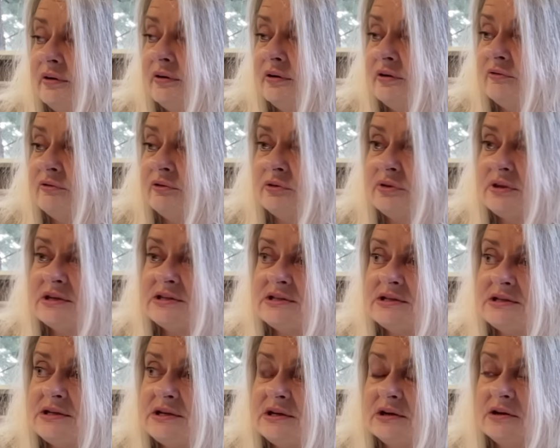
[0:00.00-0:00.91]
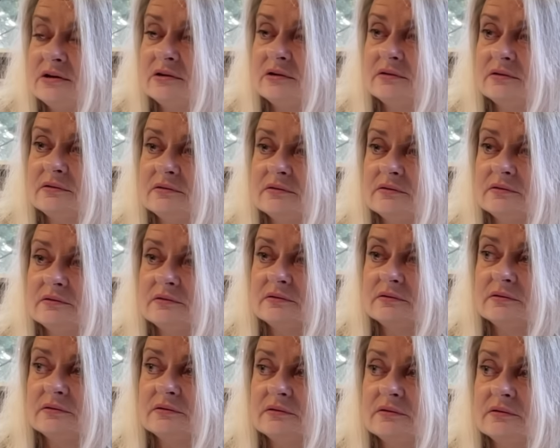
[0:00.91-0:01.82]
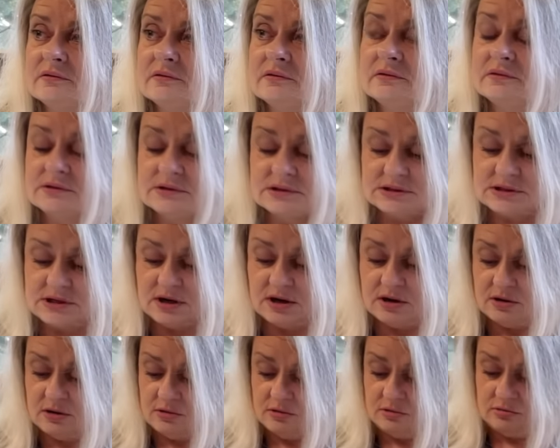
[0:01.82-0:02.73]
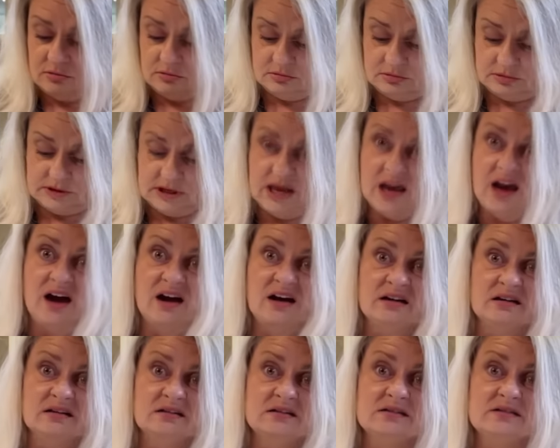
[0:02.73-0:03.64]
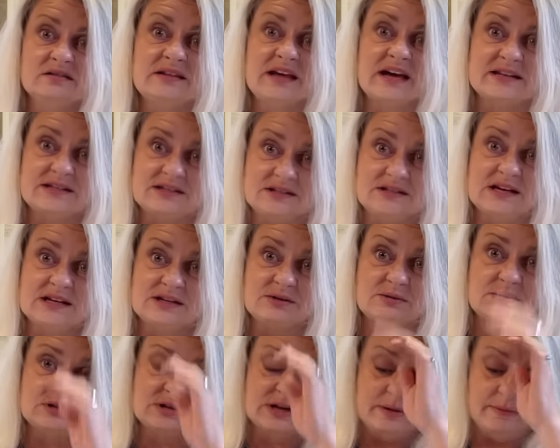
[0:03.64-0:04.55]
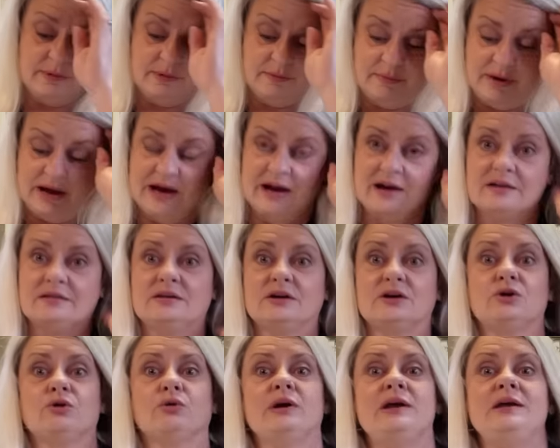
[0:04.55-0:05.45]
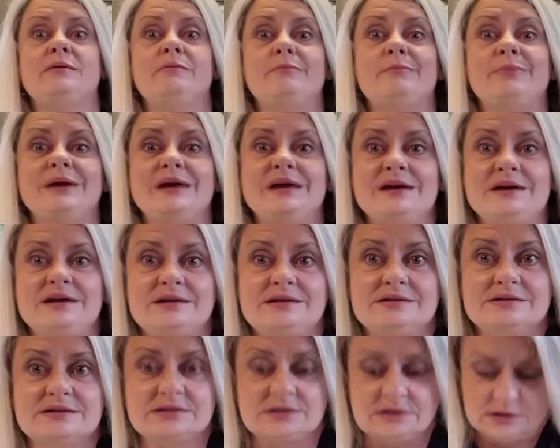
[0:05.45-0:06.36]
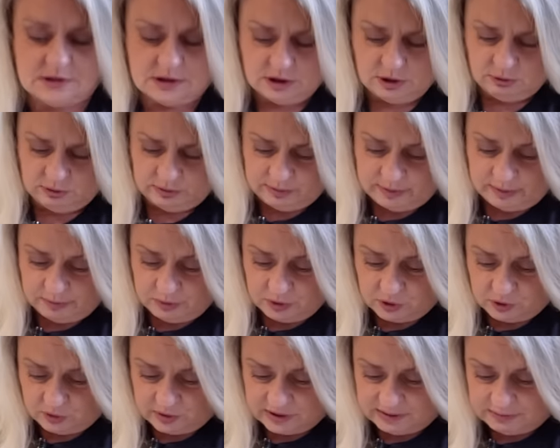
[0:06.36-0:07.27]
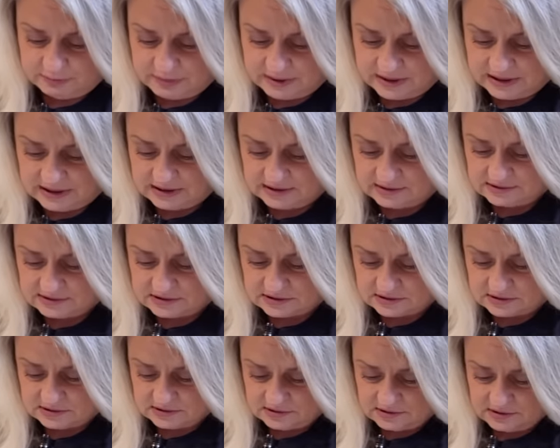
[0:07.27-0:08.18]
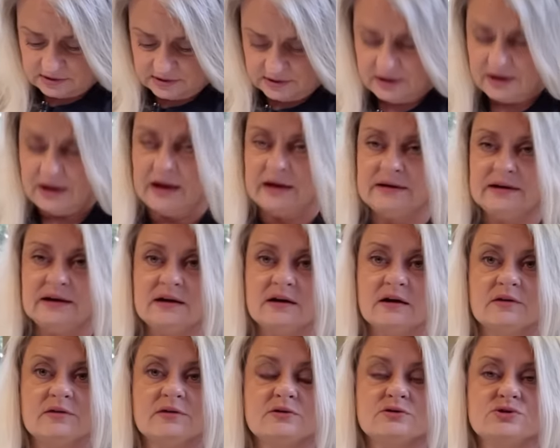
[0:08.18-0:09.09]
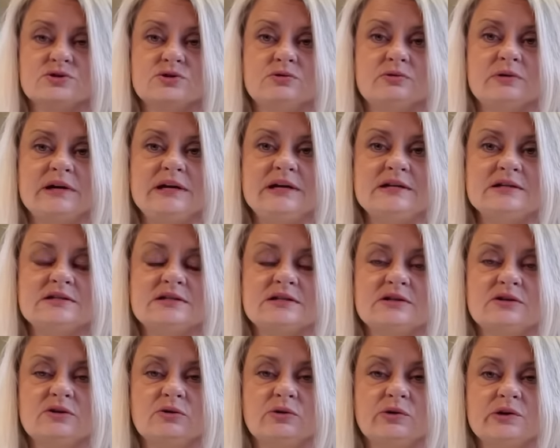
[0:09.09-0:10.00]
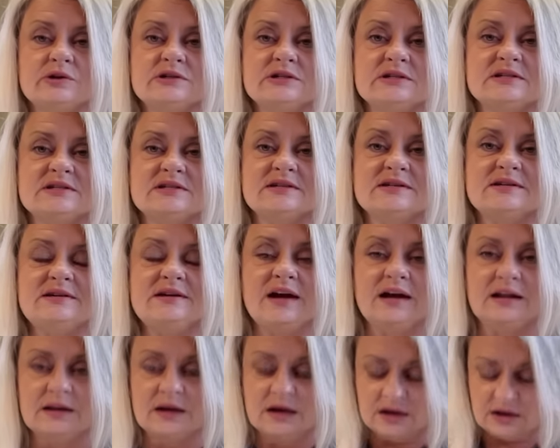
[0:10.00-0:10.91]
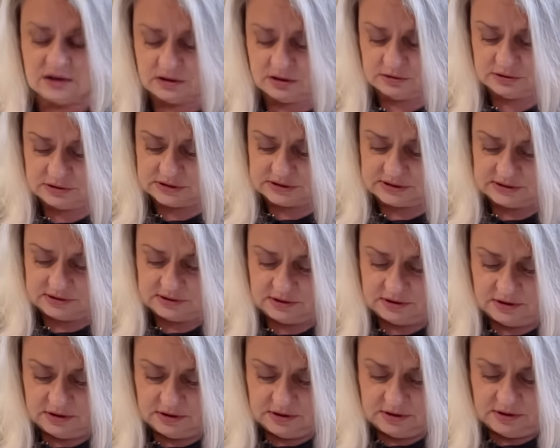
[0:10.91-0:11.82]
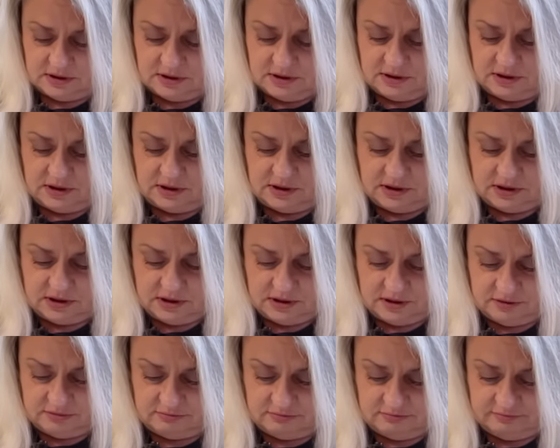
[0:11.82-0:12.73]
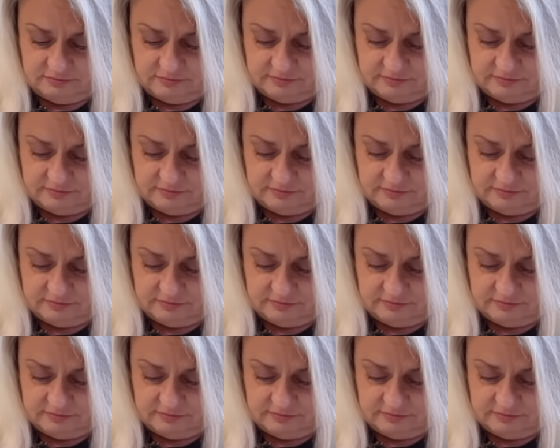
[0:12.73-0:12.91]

for this year. So, yeah. That's that's what's coming back. The green beans. Remember green beans? I did all those greens and oranges and yellows and um